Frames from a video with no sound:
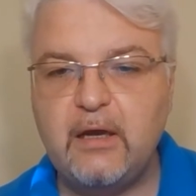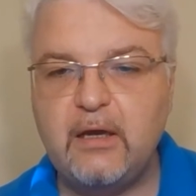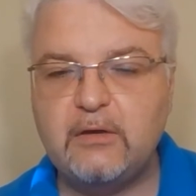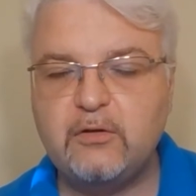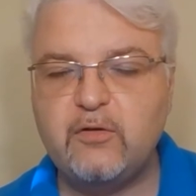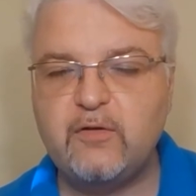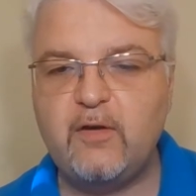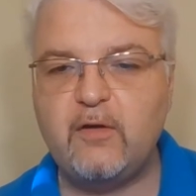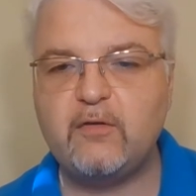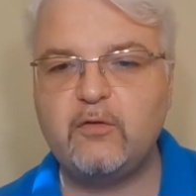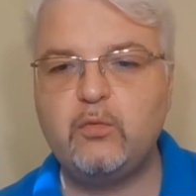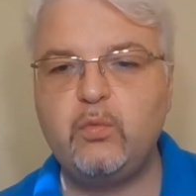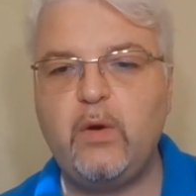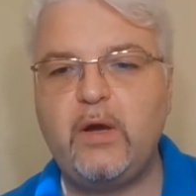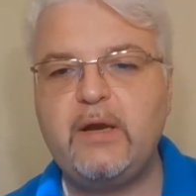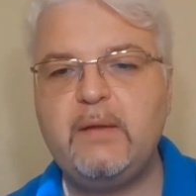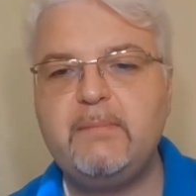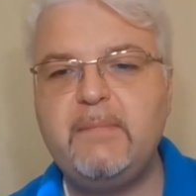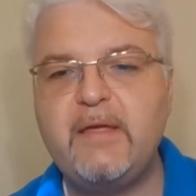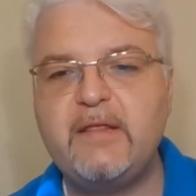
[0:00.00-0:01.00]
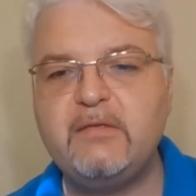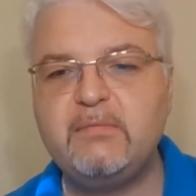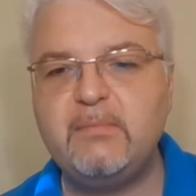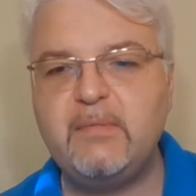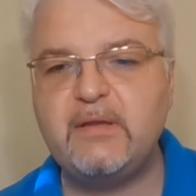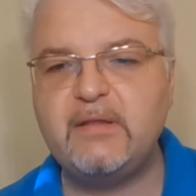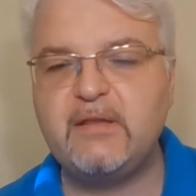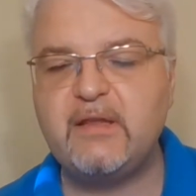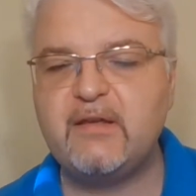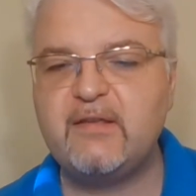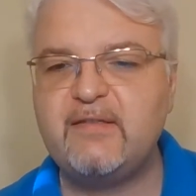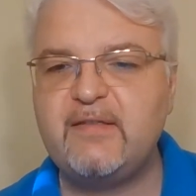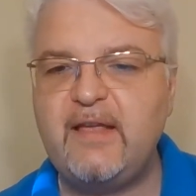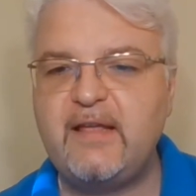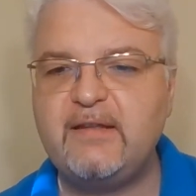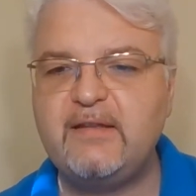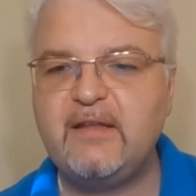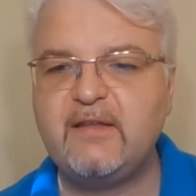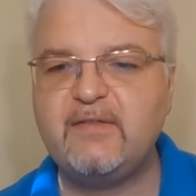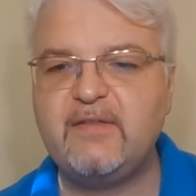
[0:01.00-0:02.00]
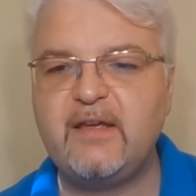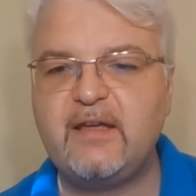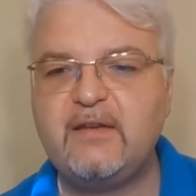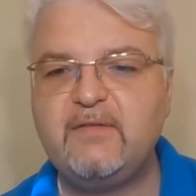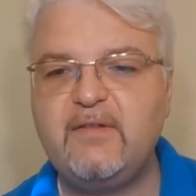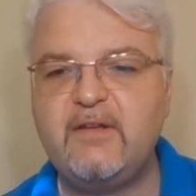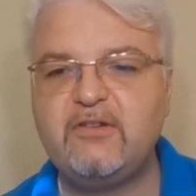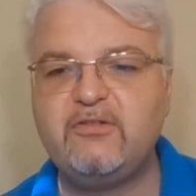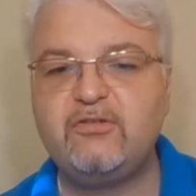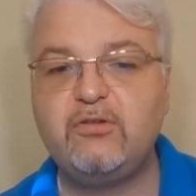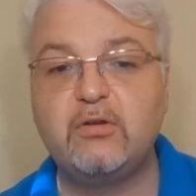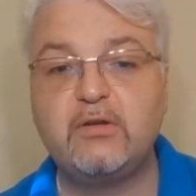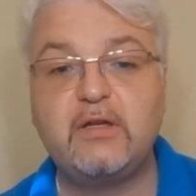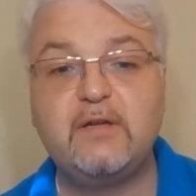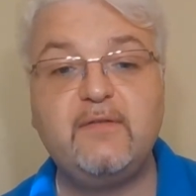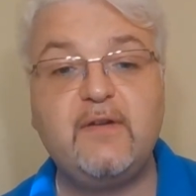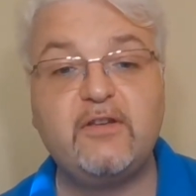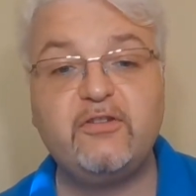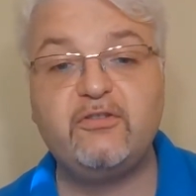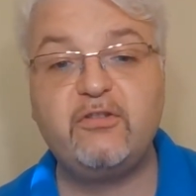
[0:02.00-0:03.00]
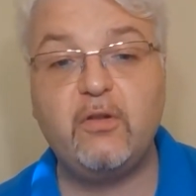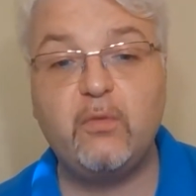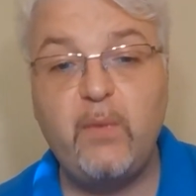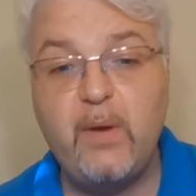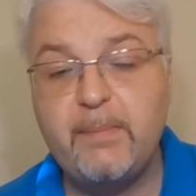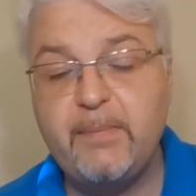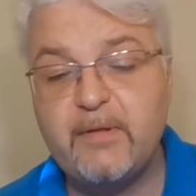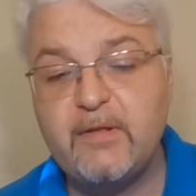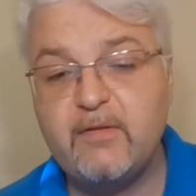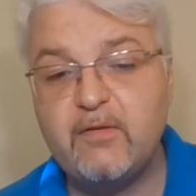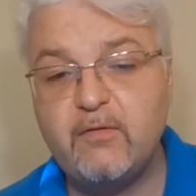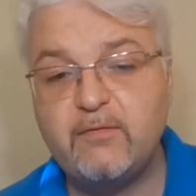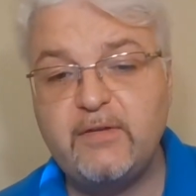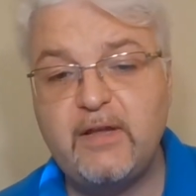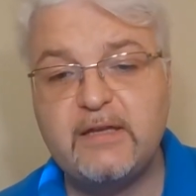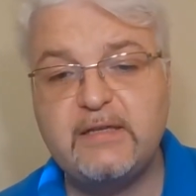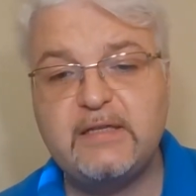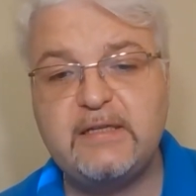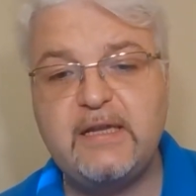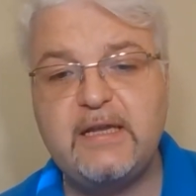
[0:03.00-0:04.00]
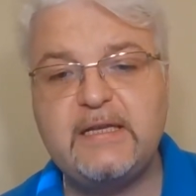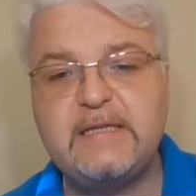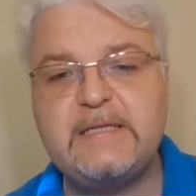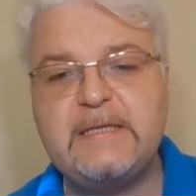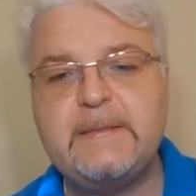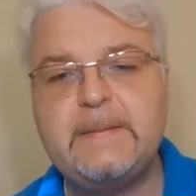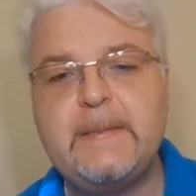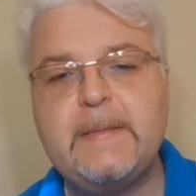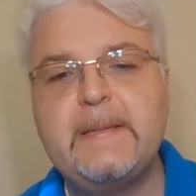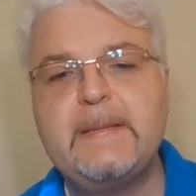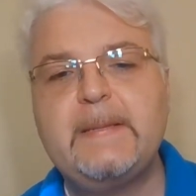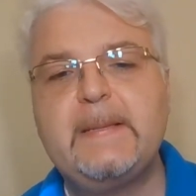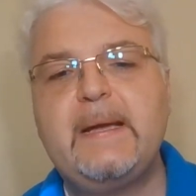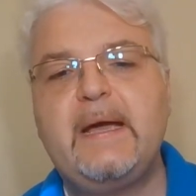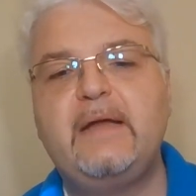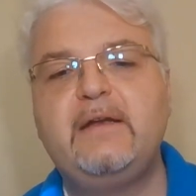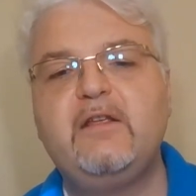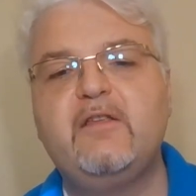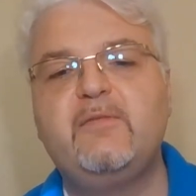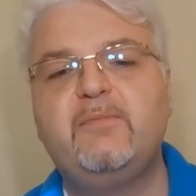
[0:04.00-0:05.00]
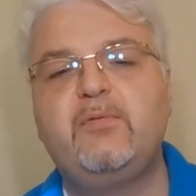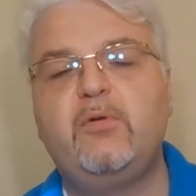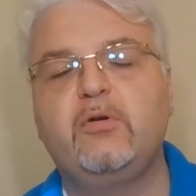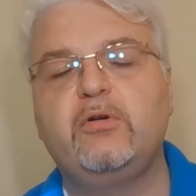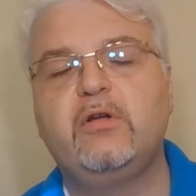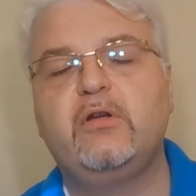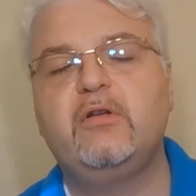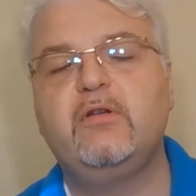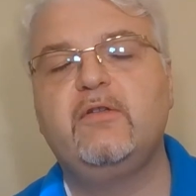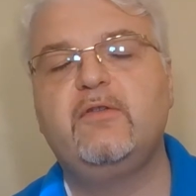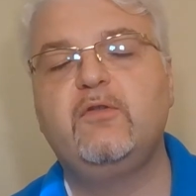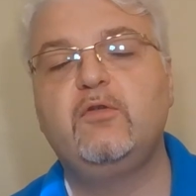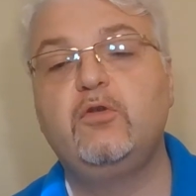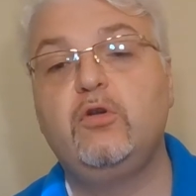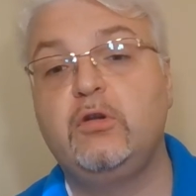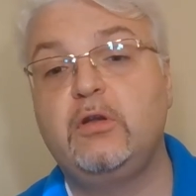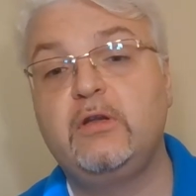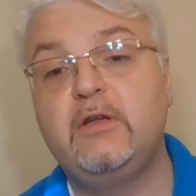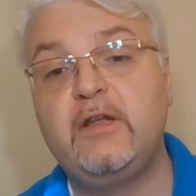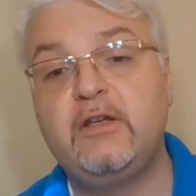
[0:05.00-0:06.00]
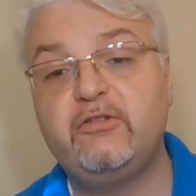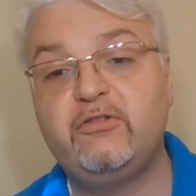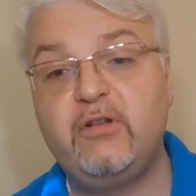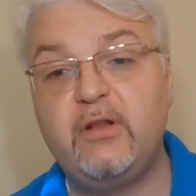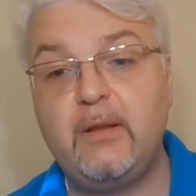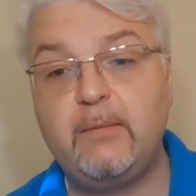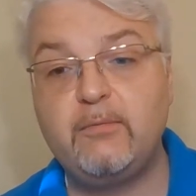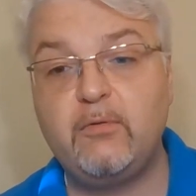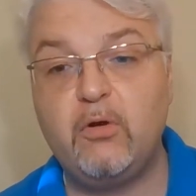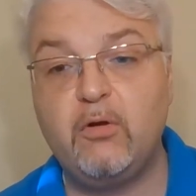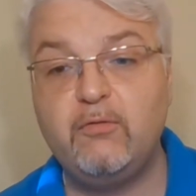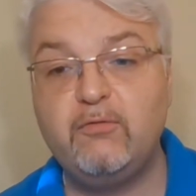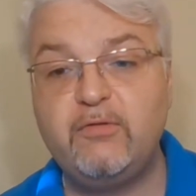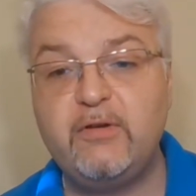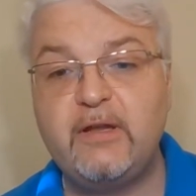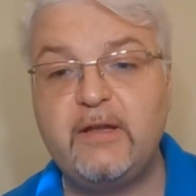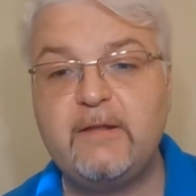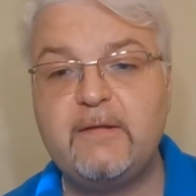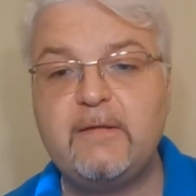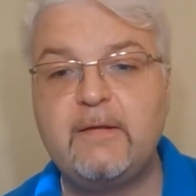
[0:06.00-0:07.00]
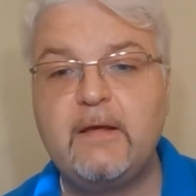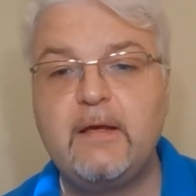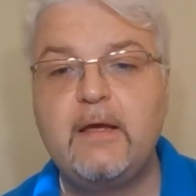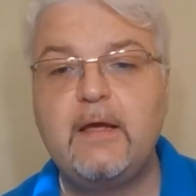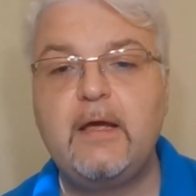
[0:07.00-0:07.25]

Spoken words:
2001 amendment extending the Convention on Conventional Weapons of 1980 and its protocols to non-international armed conflicts,